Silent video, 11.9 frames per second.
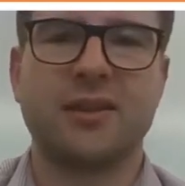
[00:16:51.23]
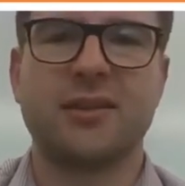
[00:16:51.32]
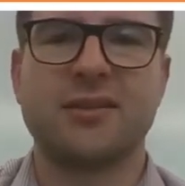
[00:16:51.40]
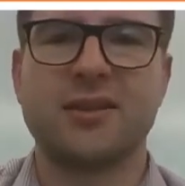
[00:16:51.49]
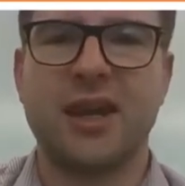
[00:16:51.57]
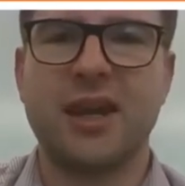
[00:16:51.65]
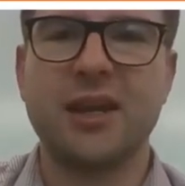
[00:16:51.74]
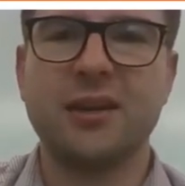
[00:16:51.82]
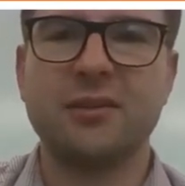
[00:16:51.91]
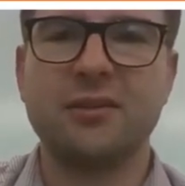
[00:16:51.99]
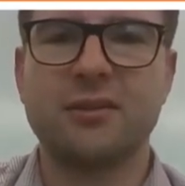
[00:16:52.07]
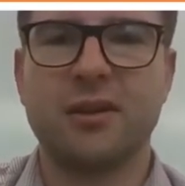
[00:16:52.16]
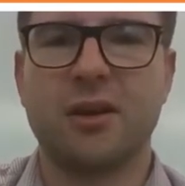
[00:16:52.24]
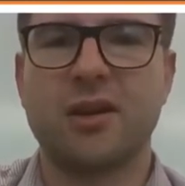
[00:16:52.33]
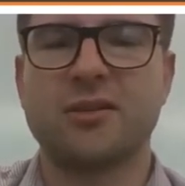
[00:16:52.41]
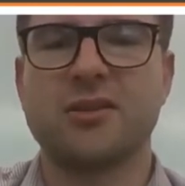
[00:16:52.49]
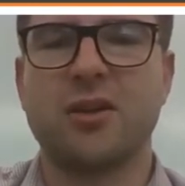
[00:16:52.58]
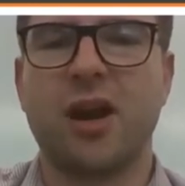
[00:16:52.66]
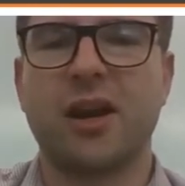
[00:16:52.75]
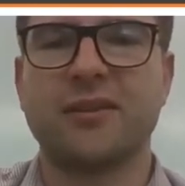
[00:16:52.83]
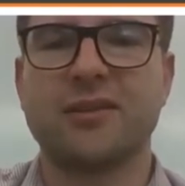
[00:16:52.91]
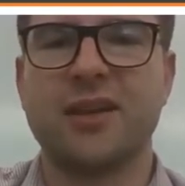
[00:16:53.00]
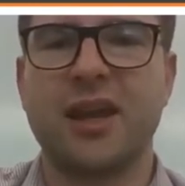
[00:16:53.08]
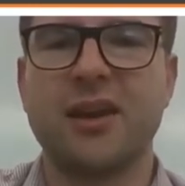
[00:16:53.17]
the scene, designing
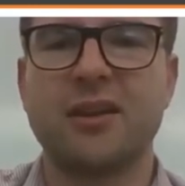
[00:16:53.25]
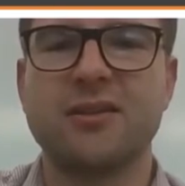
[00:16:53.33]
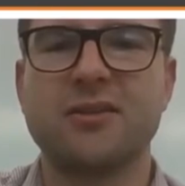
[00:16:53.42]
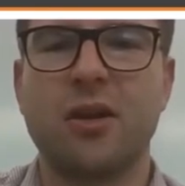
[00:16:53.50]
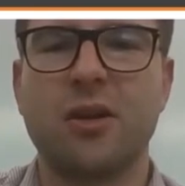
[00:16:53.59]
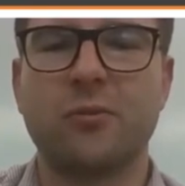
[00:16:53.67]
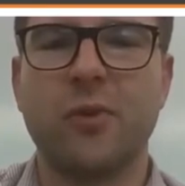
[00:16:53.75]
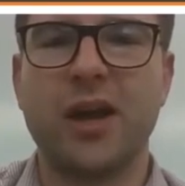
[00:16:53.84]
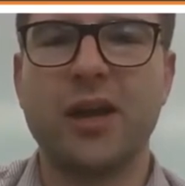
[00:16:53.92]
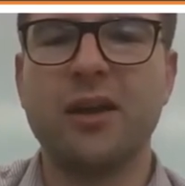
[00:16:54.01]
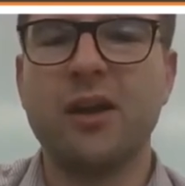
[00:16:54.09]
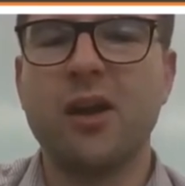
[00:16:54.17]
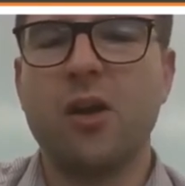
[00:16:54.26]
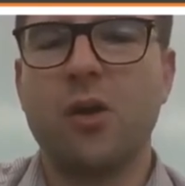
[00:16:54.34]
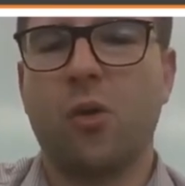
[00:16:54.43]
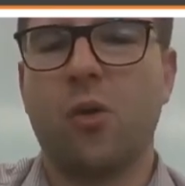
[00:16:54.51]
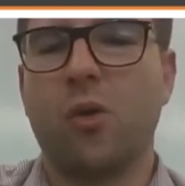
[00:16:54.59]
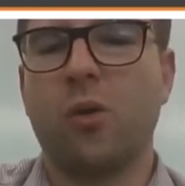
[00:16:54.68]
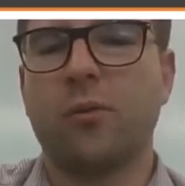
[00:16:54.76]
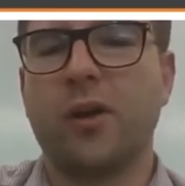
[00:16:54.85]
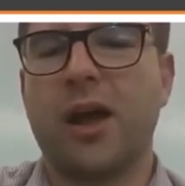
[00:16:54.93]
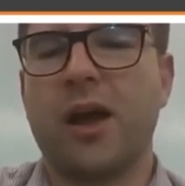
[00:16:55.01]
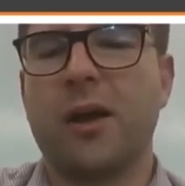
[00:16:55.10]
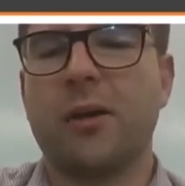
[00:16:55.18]
the scene in a certain way, or
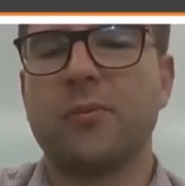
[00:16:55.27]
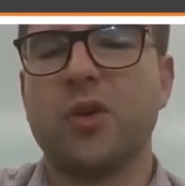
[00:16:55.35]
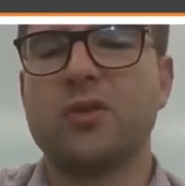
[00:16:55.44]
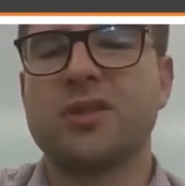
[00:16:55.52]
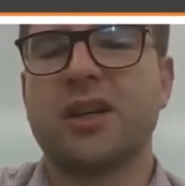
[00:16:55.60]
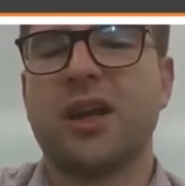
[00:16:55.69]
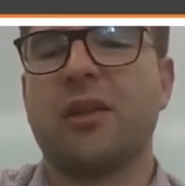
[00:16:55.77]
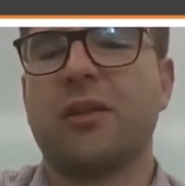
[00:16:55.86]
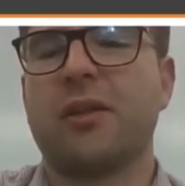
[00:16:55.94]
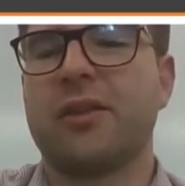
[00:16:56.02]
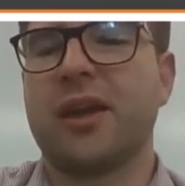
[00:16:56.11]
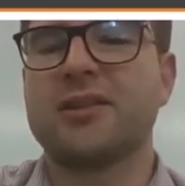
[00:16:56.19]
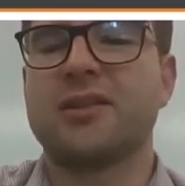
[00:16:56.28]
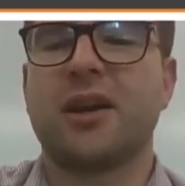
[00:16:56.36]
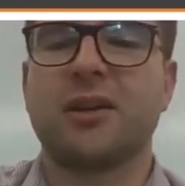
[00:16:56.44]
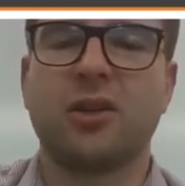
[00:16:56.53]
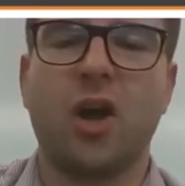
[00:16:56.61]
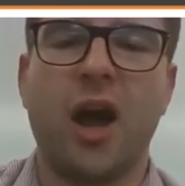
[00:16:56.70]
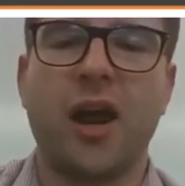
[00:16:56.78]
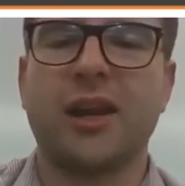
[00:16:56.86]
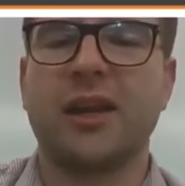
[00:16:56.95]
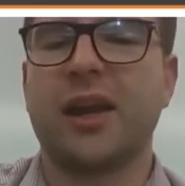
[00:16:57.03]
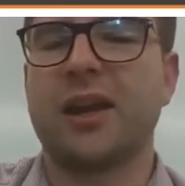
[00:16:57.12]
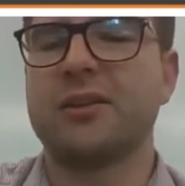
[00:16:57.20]
using other things like
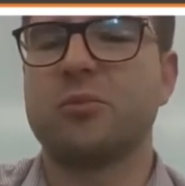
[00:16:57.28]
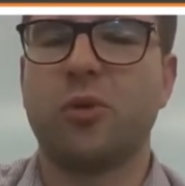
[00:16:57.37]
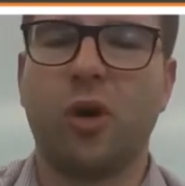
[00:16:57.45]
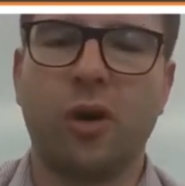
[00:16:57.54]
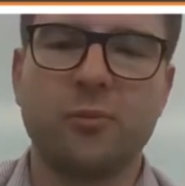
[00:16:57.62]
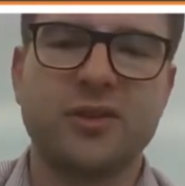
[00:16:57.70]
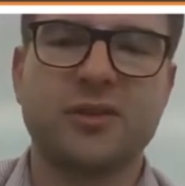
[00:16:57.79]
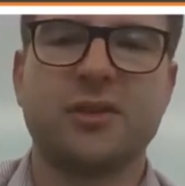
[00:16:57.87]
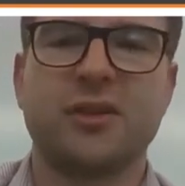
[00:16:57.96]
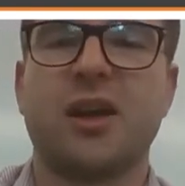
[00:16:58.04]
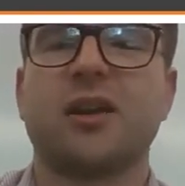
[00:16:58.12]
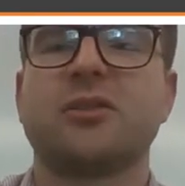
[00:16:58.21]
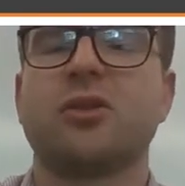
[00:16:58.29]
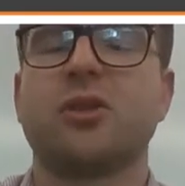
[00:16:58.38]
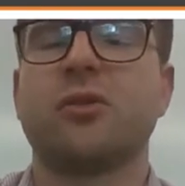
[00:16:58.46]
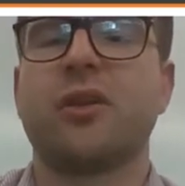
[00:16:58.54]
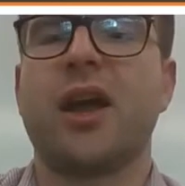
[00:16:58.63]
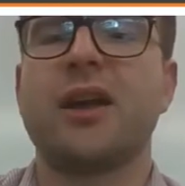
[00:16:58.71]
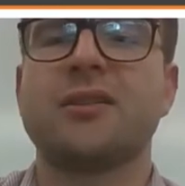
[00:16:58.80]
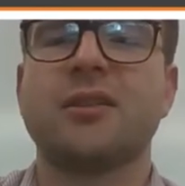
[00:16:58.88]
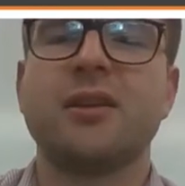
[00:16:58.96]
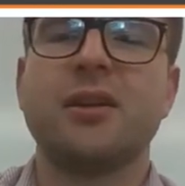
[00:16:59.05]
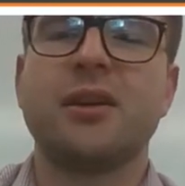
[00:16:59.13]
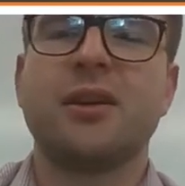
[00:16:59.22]
lighting and props to create
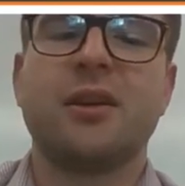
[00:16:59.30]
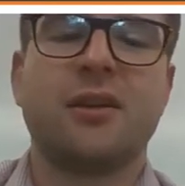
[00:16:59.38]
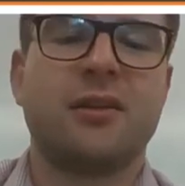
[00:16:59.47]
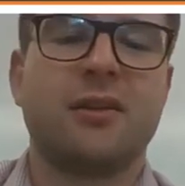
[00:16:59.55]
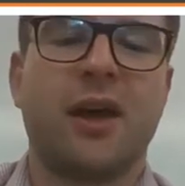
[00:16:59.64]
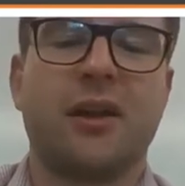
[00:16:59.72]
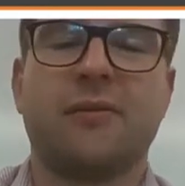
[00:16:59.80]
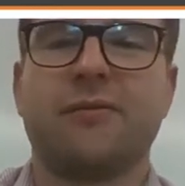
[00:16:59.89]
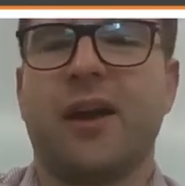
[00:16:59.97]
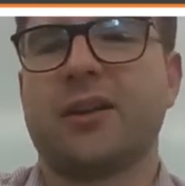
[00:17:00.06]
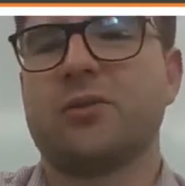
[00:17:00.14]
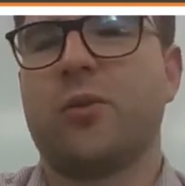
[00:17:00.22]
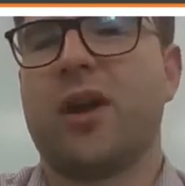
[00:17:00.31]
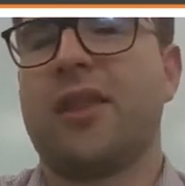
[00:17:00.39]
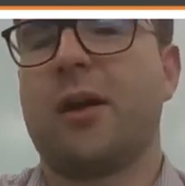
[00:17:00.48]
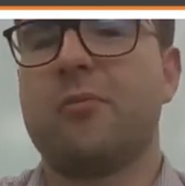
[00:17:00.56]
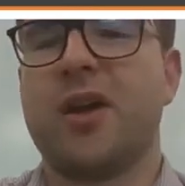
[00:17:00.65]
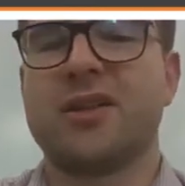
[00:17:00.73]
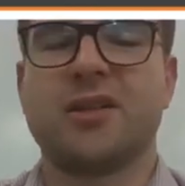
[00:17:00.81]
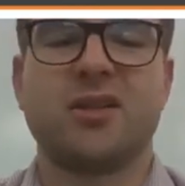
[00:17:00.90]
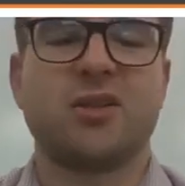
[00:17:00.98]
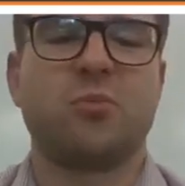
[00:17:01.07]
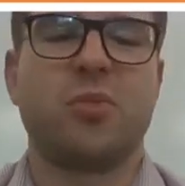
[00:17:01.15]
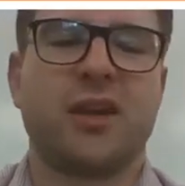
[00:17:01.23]
that effect where that
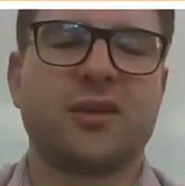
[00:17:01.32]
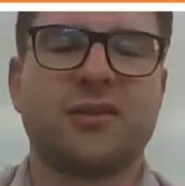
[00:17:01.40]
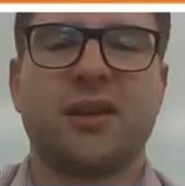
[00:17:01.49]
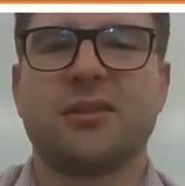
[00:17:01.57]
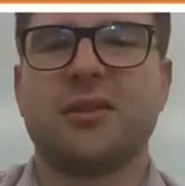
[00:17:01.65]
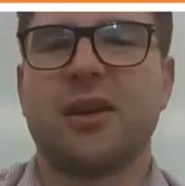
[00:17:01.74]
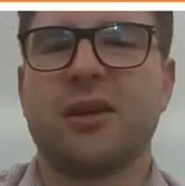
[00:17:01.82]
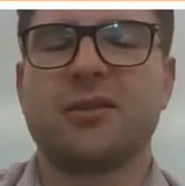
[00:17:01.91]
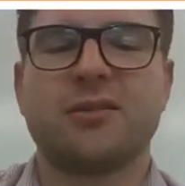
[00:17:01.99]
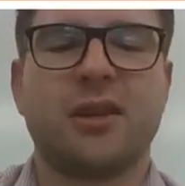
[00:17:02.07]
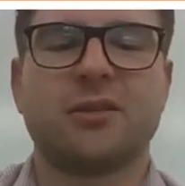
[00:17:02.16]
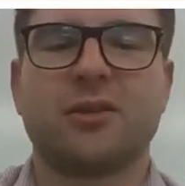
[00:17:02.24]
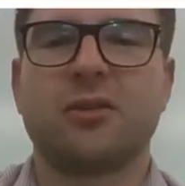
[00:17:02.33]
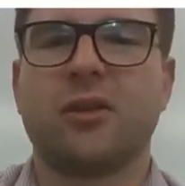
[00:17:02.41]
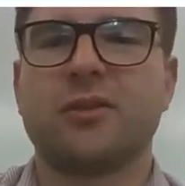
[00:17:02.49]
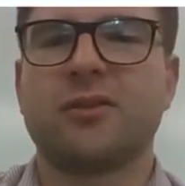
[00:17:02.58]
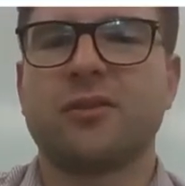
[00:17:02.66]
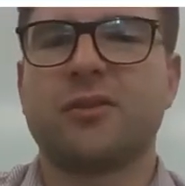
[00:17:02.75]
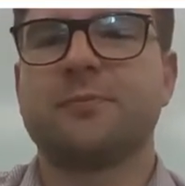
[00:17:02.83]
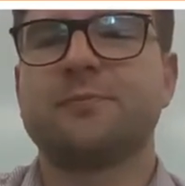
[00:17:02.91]
message is being sent across.